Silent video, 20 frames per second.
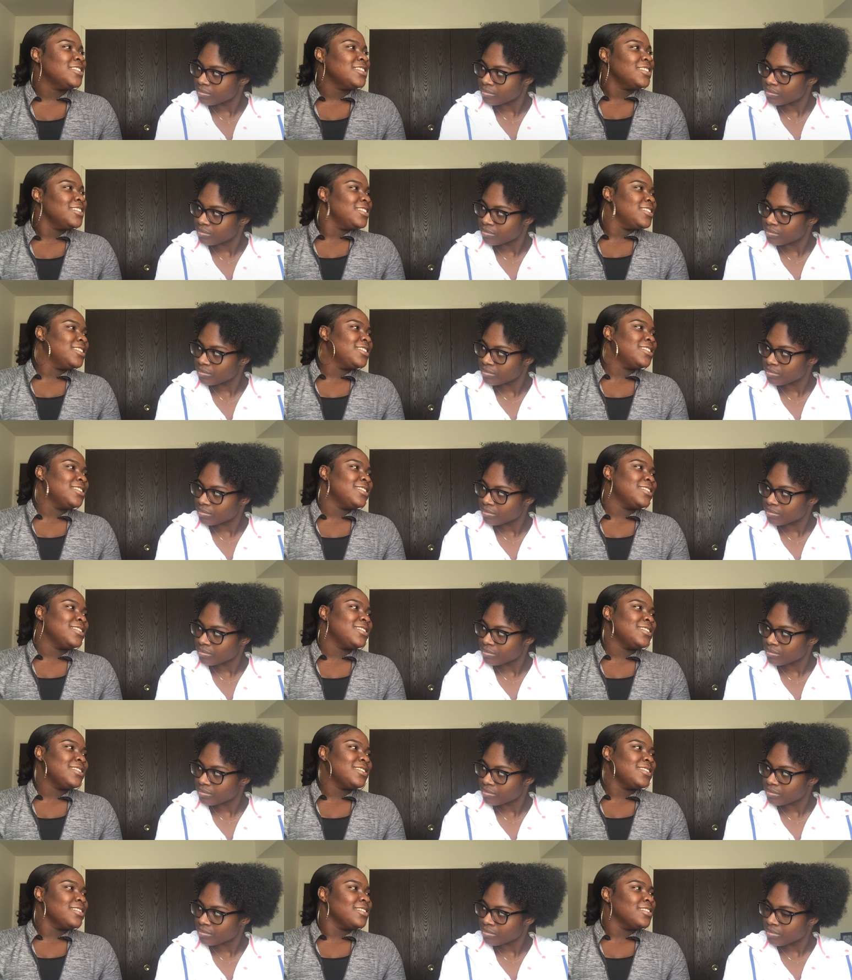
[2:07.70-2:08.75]

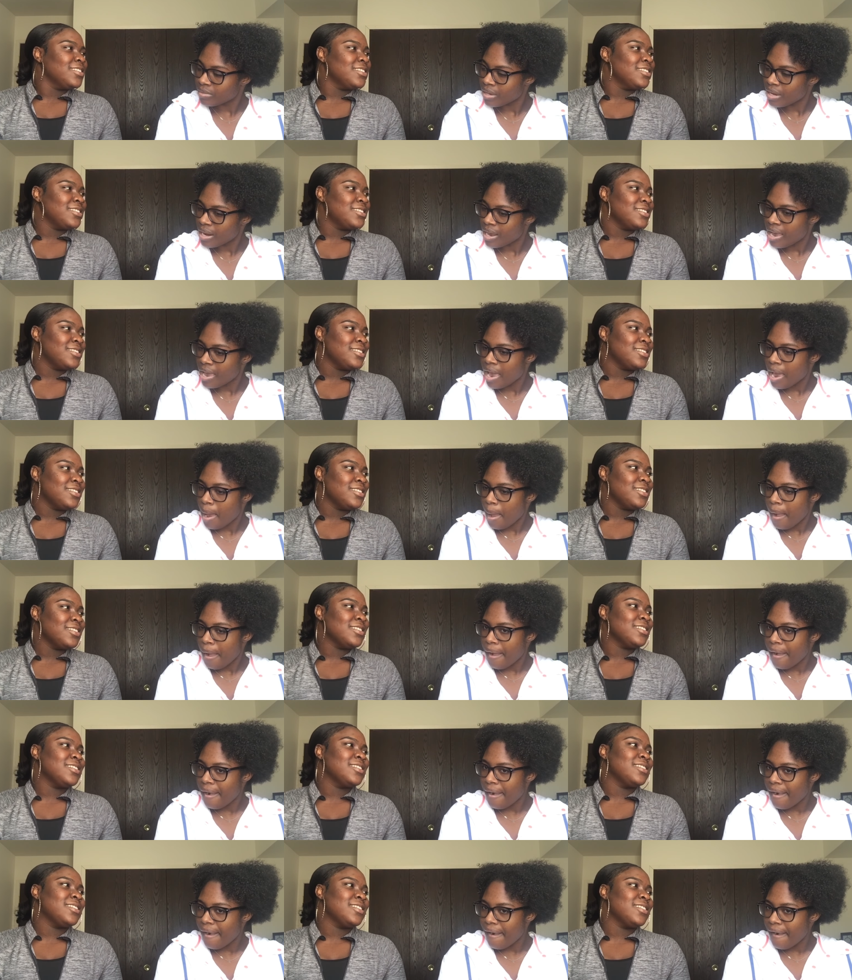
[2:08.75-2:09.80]

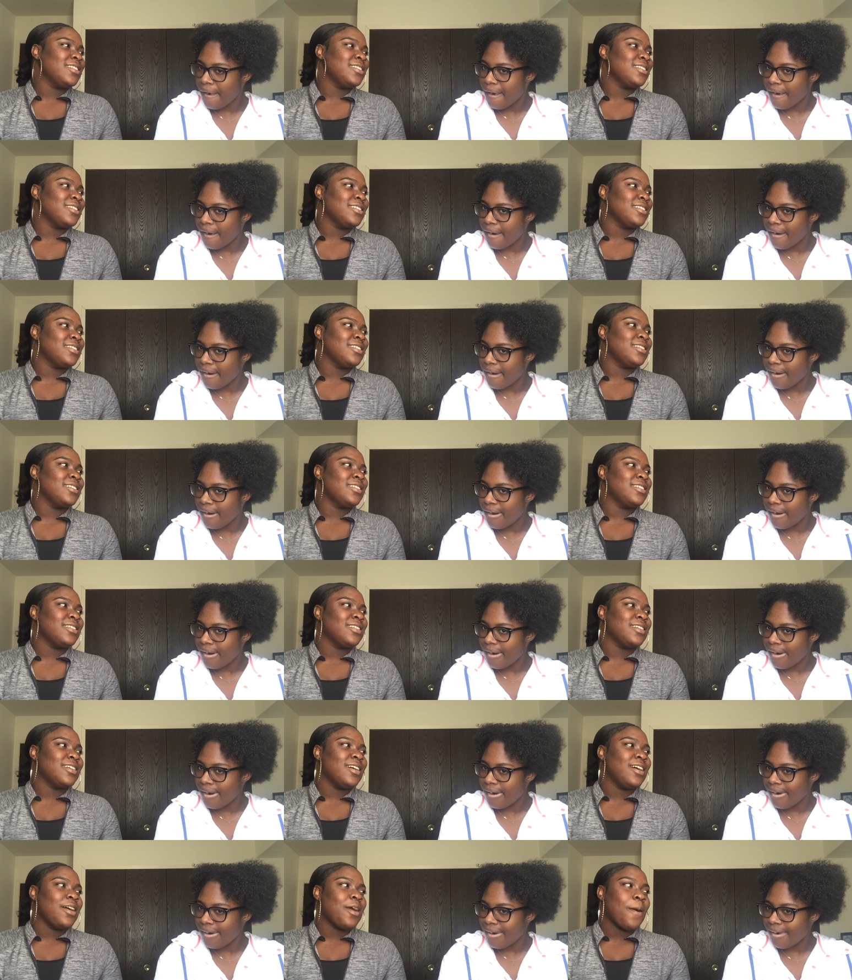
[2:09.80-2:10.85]

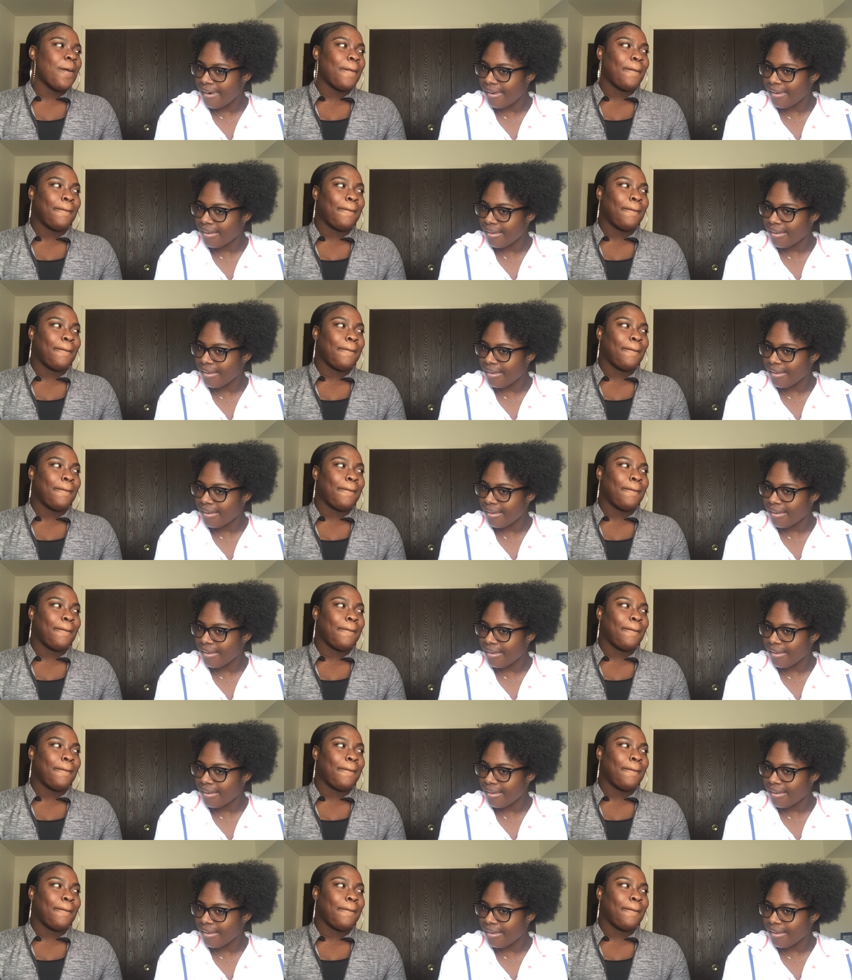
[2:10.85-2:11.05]
Nothing is said.